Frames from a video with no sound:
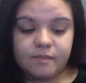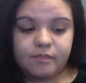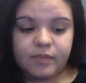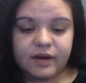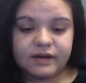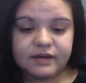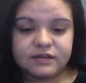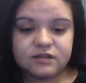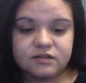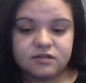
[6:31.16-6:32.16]

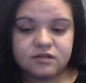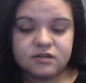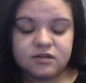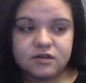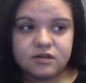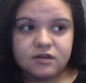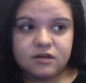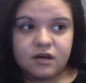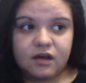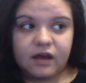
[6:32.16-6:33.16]
but
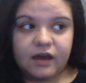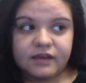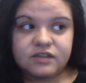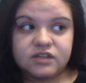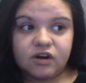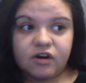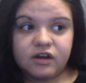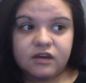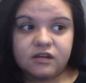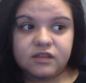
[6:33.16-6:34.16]
I
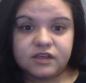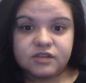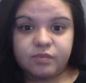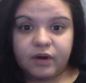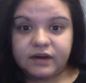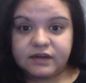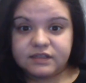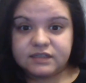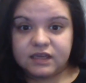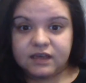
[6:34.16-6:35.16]
started this
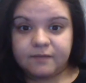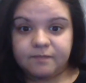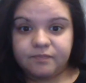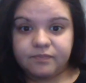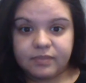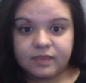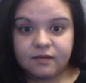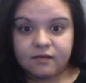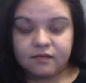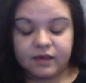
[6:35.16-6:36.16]
pregnancy,
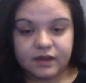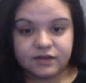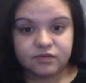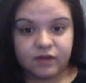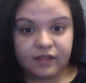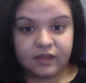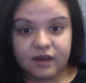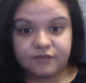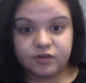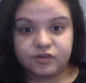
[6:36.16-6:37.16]
like
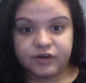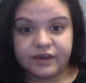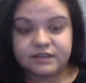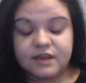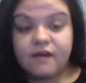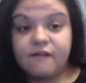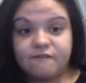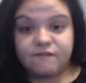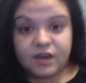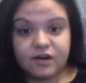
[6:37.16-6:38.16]
I've told you guys,
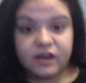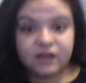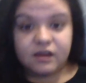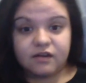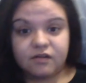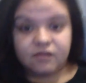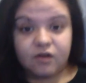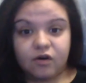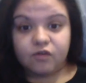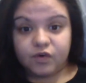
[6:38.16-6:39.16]
very
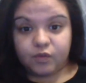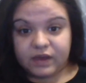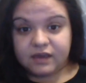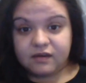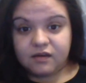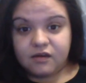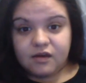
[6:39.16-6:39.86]
overweight.